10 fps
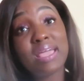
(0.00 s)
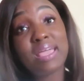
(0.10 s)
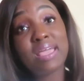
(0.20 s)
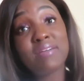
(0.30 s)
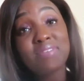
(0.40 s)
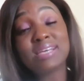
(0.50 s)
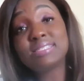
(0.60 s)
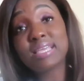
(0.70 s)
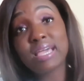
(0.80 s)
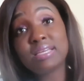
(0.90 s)
if that's
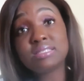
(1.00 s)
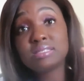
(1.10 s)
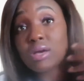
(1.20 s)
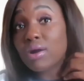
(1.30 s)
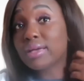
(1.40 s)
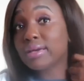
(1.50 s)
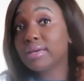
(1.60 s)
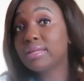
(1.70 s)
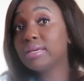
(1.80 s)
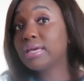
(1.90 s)
the case, it's all
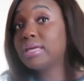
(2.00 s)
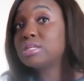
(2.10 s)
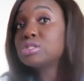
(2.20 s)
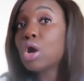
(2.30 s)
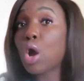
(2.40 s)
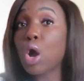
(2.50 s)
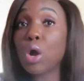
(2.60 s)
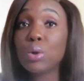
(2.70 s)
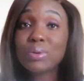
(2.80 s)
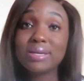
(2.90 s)
good. It is
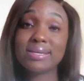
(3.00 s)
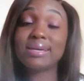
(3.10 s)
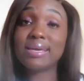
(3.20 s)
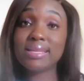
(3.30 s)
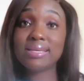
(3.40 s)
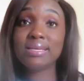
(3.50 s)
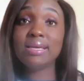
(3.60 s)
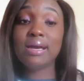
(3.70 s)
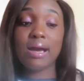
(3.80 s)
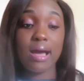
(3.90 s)
all good.
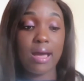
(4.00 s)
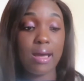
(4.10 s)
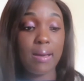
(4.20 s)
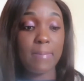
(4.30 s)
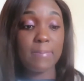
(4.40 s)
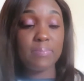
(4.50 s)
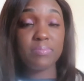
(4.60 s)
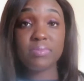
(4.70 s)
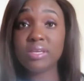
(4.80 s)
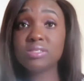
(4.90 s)

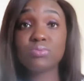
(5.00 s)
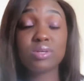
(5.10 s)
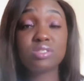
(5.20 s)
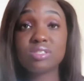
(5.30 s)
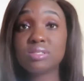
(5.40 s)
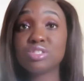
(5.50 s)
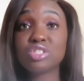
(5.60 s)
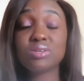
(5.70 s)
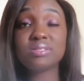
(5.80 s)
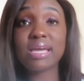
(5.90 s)
These were just the
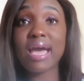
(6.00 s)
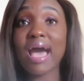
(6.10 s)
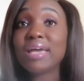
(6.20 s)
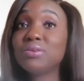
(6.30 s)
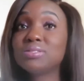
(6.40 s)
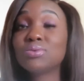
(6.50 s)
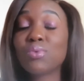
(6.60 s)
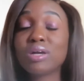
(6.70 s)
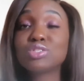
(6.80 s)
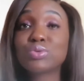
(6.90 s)
shows that I used to
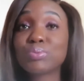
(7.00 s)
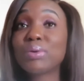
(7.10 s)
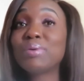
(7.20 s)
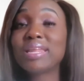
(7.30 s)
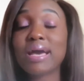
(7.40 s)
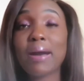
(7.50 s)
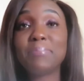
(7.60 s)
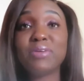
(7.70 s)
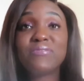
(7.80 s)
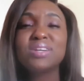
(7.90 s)
watch growing
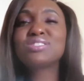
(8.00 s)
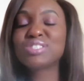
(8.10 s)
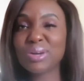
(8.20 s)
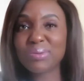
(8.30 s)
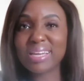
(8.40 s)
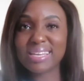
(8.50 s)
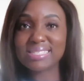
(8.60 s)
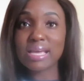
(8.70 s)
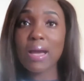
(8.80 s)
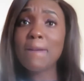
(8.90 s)
up. The first show
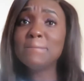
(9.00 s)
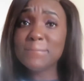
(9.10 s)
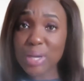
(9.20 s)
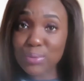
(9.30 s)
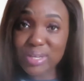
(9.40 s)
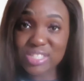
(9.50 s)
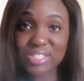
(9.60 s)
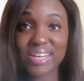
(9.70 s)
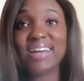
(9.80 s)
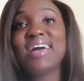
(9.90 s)
is
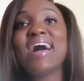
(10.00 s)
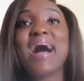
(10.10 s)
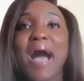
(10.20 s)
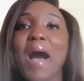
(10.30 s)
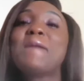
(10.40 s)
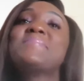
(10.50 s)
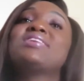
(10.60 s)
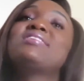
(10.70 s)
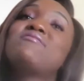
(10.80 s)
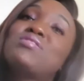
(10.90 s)
Moesha. How
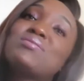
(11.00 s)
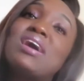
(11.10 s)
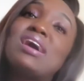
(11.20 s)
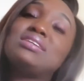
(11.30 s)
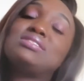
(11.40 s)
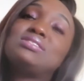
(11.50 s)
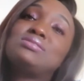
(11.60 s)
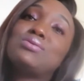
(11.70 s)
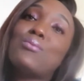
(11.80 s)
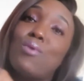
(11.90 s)
many of you guys
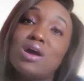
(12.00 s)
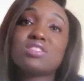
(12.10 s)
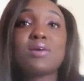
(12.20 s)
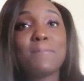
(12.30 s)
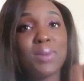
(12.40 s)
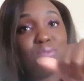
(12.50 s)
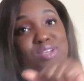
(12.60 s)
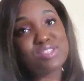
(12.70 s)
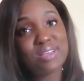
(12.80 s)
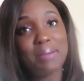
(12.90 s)
watch
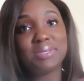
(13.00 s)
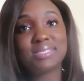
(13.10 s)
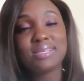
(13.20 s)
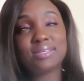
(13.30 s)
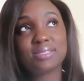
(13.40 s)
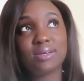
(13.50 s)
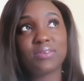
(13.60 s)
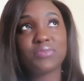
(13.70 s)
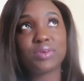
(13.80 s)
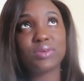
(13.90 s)
Moesha? I'm gonna sing the
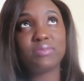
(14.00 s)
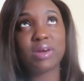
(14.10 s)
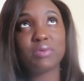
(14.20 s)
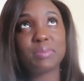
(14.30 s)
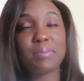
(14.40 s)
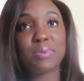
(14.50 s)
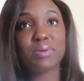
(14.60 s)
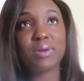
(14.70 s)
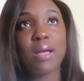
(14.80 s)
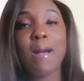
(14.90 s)
song for you if I
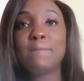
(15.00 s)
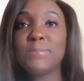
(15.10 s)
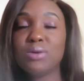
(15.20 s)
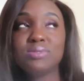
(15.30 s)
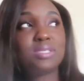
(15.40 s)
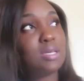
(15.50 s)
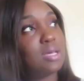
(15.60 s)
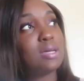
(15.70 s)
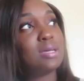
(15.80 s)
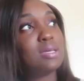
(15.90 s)
remember. Mo to the